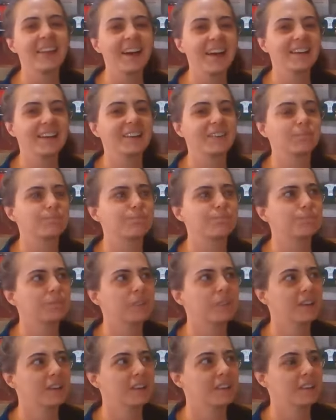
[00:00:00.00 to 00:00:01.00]
like
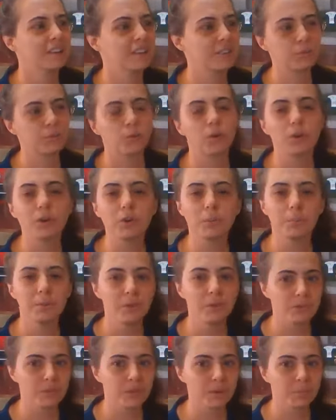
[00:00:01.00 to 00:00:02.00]
historical
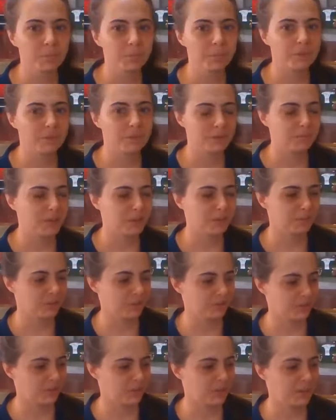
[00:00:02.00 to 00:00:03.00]
music, but sometimes
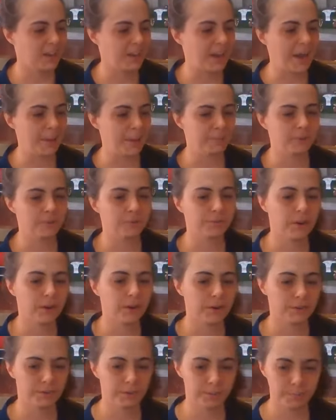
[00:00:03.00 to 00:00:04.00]
there's a gap as
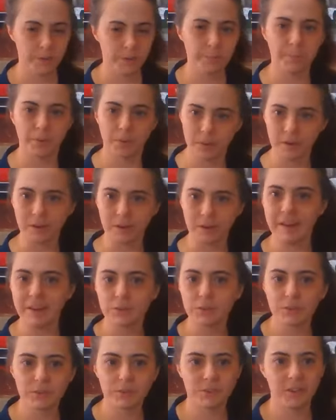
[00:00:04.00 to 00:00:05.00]
far as people that are
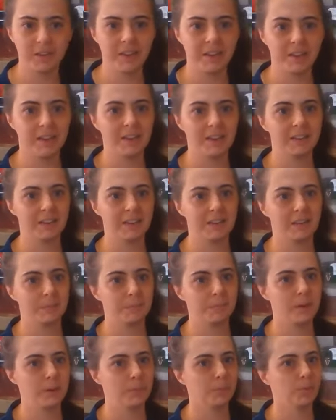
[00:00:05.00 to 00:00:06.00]
interested in it and
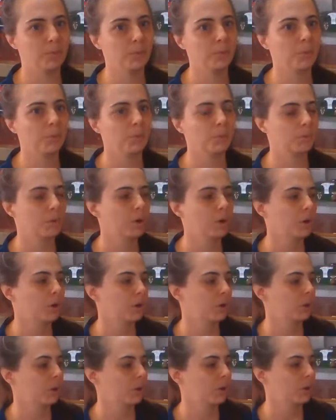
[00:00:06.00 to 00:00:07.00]
that people
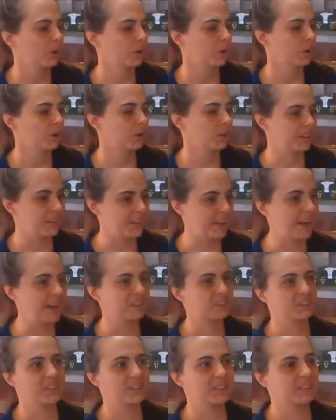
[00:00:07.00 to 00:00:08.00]
can
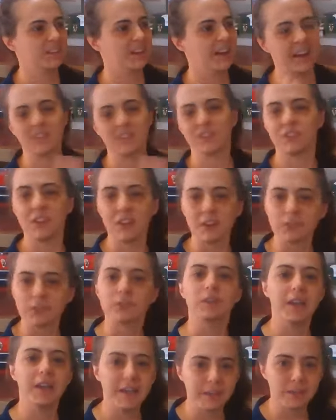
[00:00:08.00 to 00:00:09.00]
actually
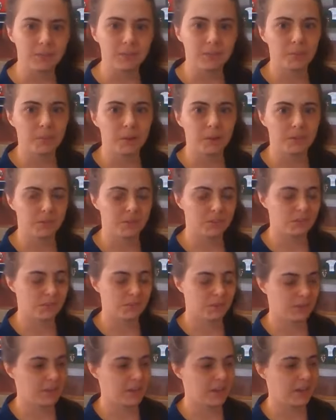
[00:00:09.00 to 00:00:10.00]
access the
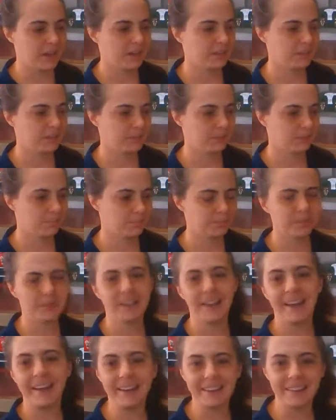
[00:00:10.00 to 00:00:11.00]
instruments that
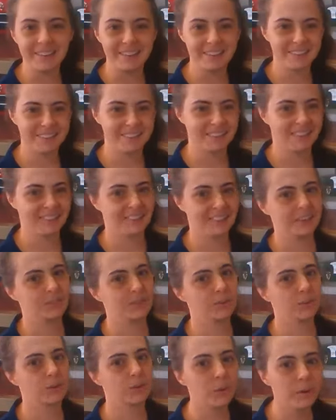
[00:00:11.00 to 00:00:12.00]
play it.
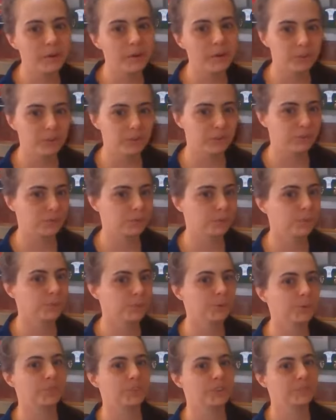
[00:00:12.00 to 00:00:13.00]
Unless you're going to a
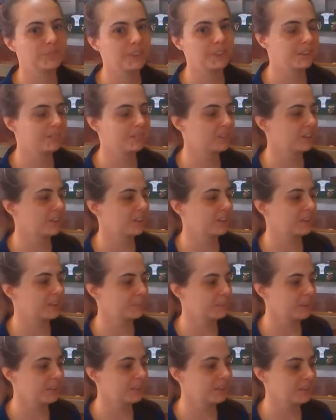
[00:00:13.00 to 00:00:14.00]
school, sometimes it
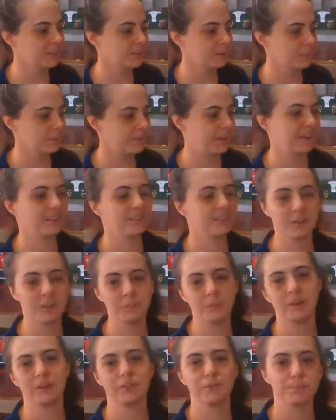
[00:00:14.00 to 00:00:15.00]
can be a little bit out of
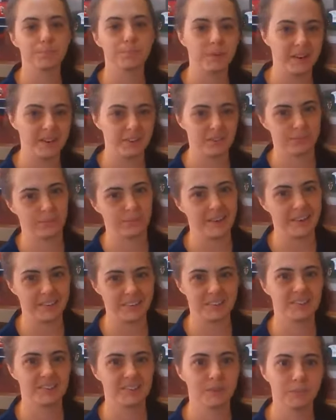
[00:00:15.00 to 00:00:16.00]
somebody's price
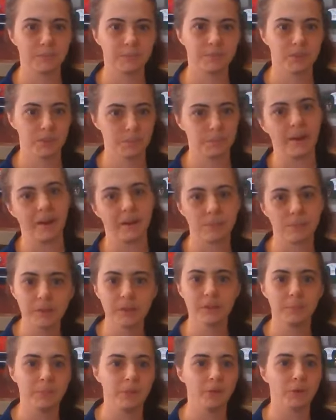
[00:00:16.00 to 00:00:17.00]
range to buy a
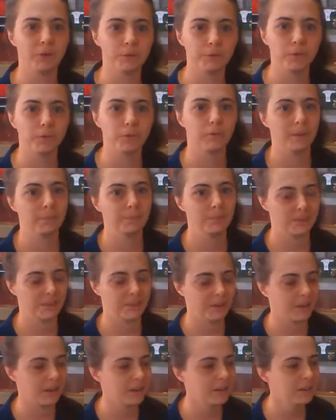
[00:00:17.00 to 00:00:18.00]
really beautiful
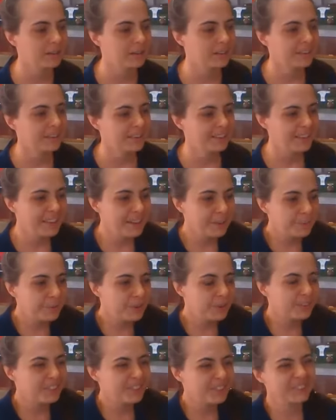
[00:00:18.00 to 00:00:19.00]
replica. And if
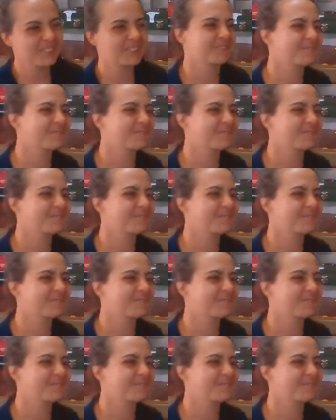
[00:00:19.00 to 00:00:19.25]
you're